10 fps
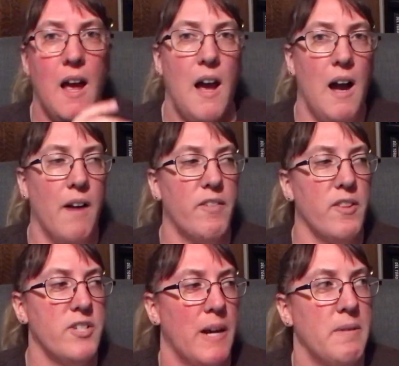for
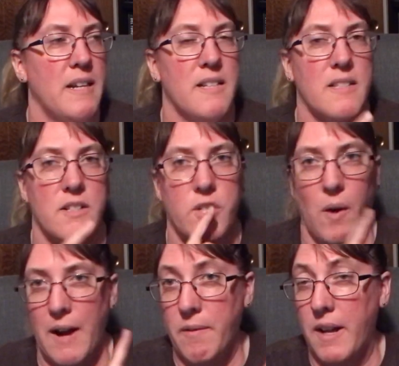the Japanese. So
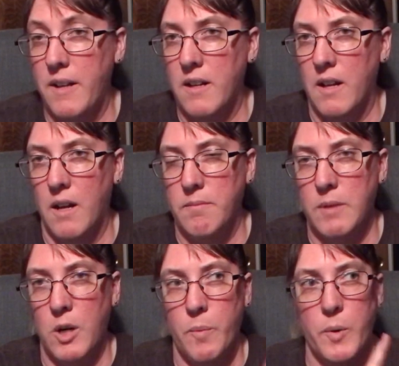I read
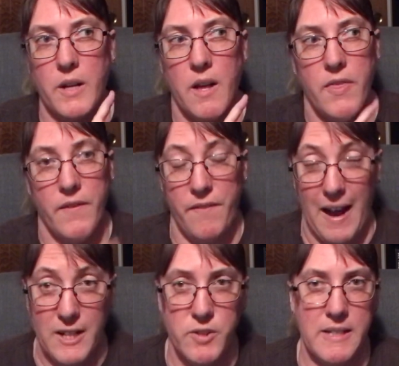her book, The
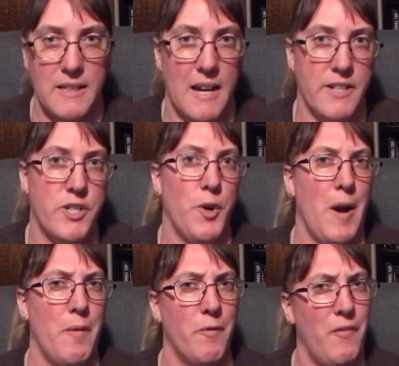Factory, last year
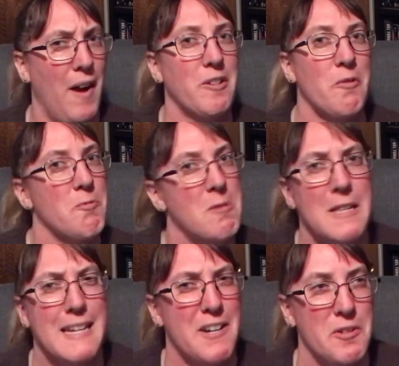and found it
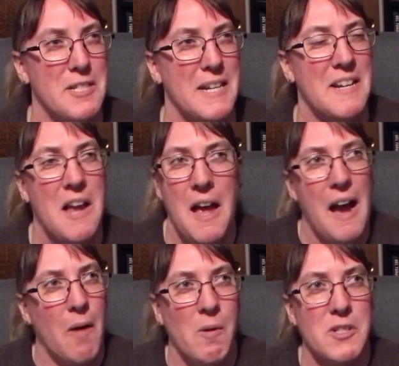really interesting.
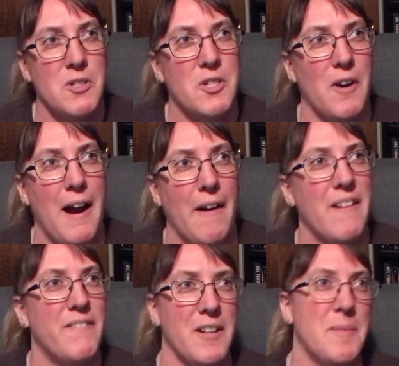I wasn't sure how I
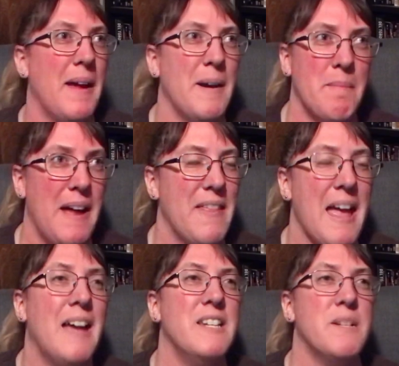felt about it by the
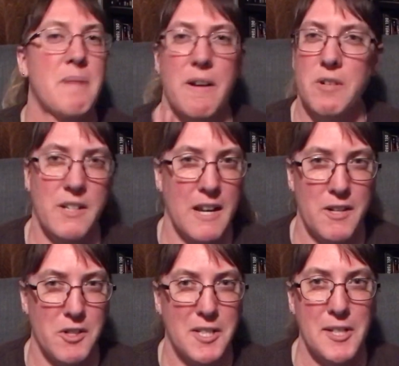end, but it was an
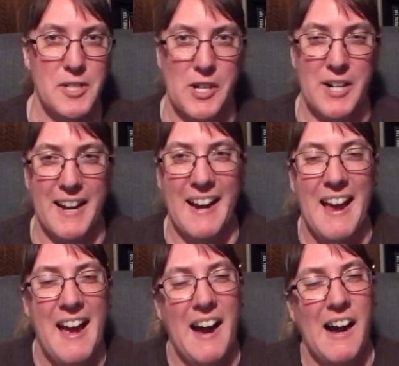interesting journey.
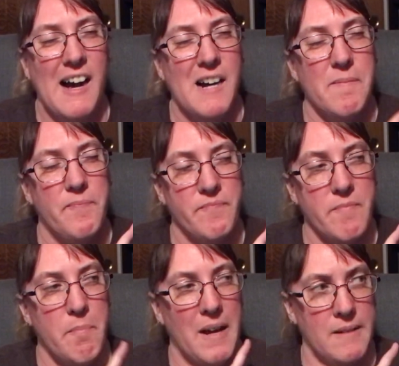
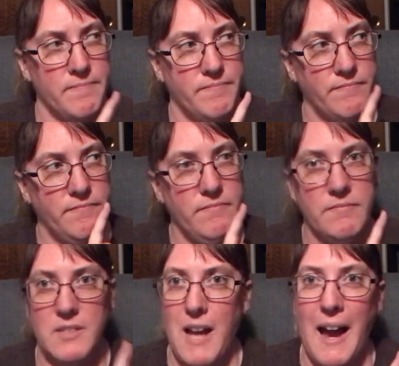But
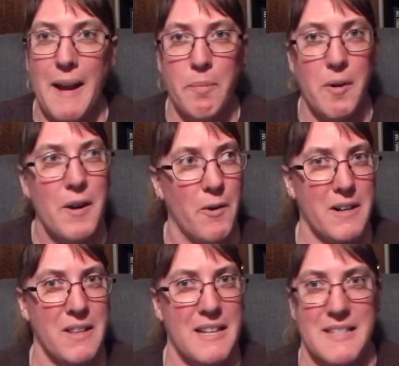I
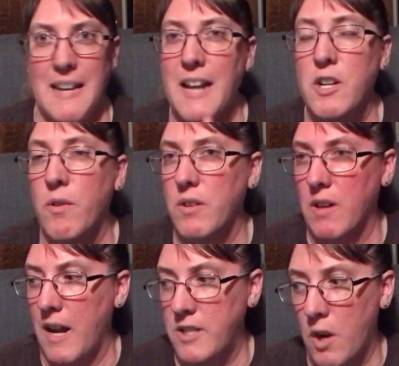pre-ordered this, and I
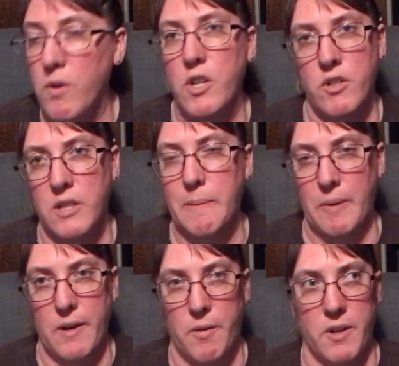don't usually
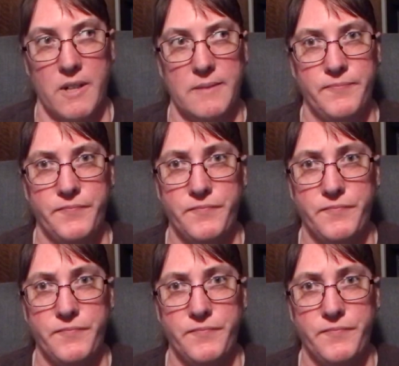pre-order